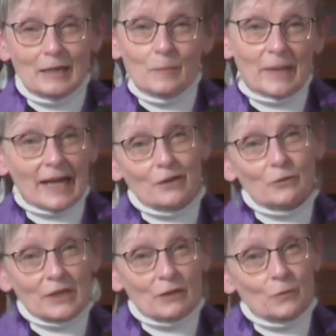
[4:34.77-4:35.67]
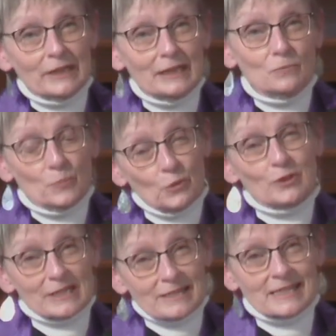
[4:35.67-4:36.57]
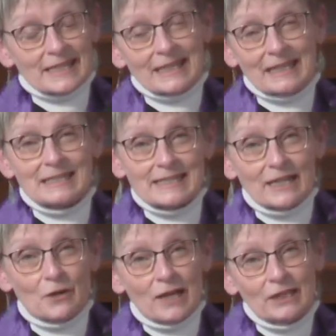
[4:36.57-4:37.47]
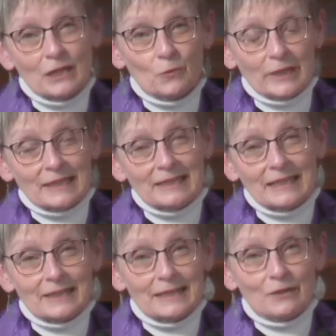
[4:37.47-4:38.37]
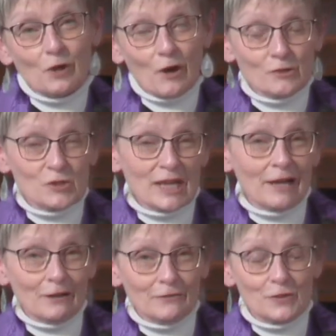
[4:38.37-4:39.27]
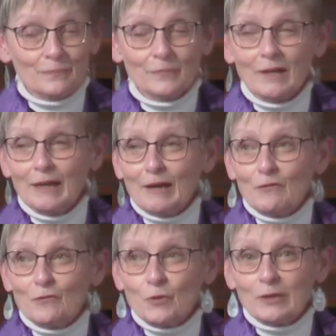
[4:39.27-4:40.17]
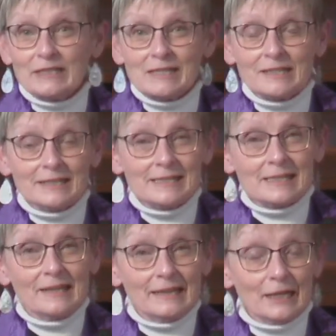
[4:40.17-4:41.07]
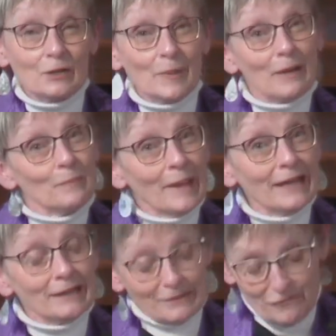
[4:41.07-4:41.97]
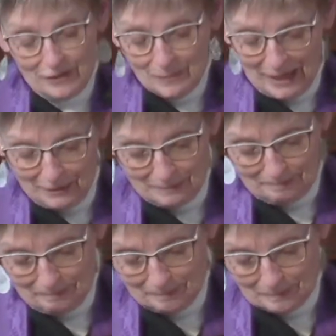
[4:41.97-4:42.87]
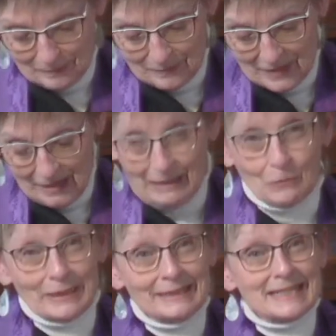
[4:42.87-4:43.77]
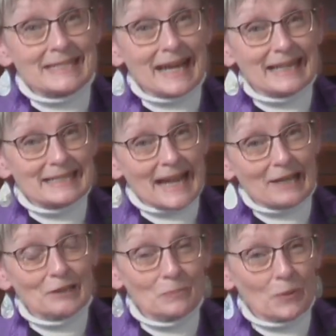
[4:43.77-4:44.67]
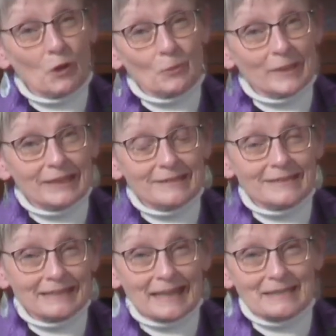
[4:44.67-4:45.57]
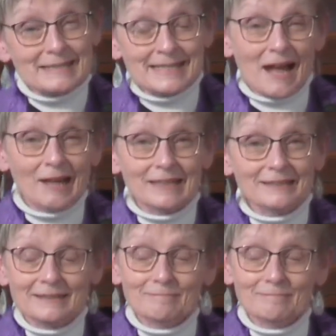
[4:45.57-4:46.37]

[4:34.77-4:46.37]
But I don't think we need Buddhists to get us there. I think we can get there ourselves. For instance, think about male and female. Well, that's not exactly permanent and solid.